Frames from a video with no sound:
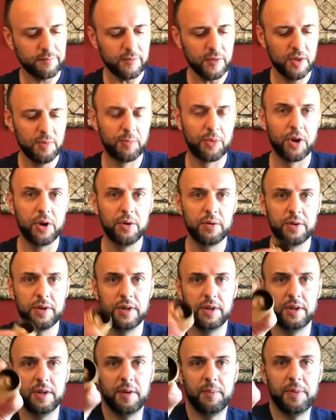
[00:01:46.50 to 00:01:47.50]
broke
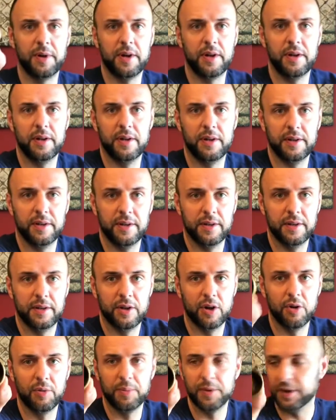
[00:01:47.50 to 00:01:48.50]
upon
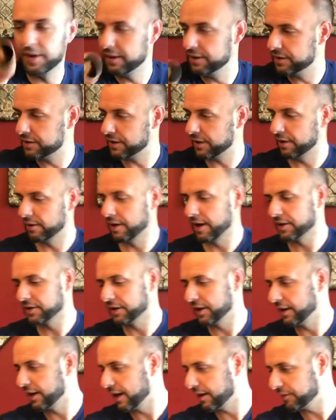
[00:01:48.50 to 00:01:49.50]
opening, so
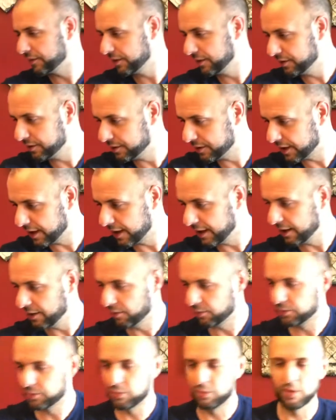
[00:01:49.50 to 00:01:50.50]
actually I have to use a
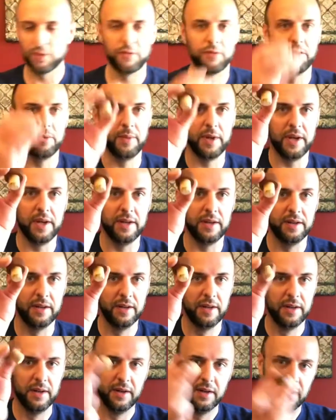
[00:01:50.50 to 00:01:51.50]
old cork from a
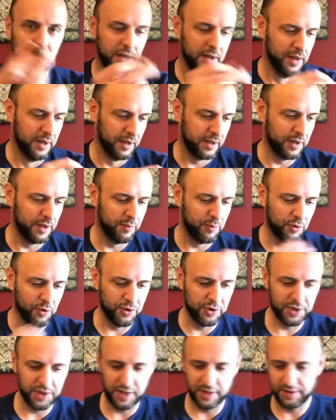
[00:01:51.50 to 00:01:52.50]

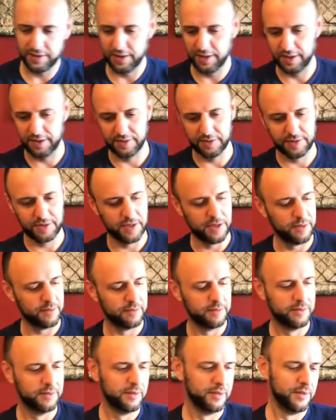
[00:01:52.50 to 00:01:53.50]
Glenmorangie 18. So,
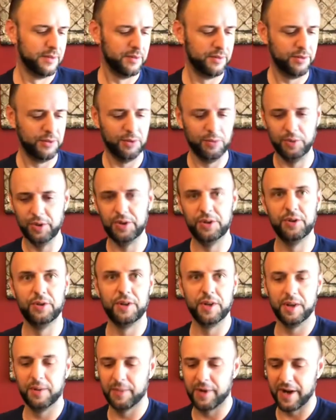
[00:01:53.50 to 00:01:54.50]
do we do to
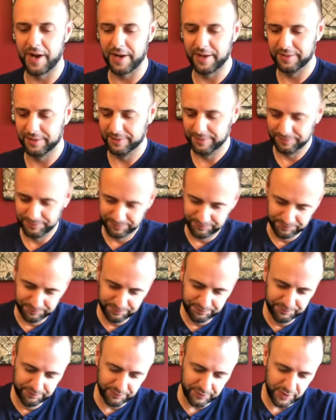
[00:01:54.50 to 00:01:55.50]
get by?
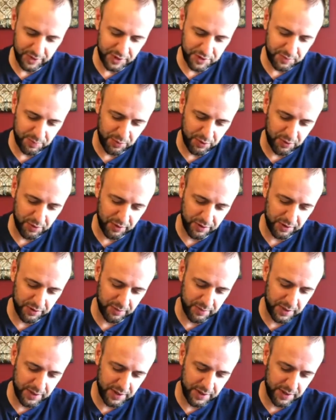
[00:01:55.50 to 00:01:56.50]
Let's pour a little
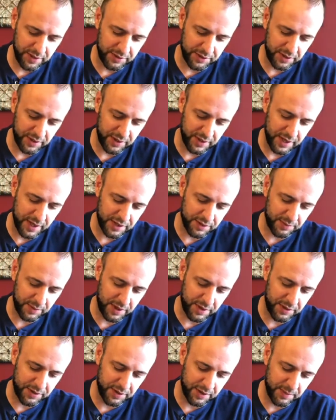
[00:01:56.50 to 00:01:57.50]
bit here, tell you guys what
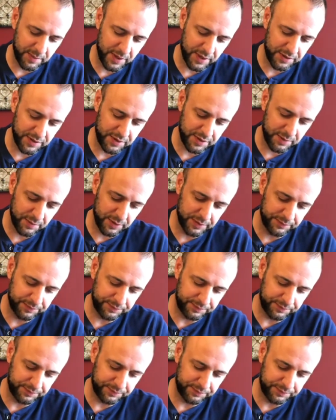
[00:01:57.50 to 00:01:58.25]
I think about this one.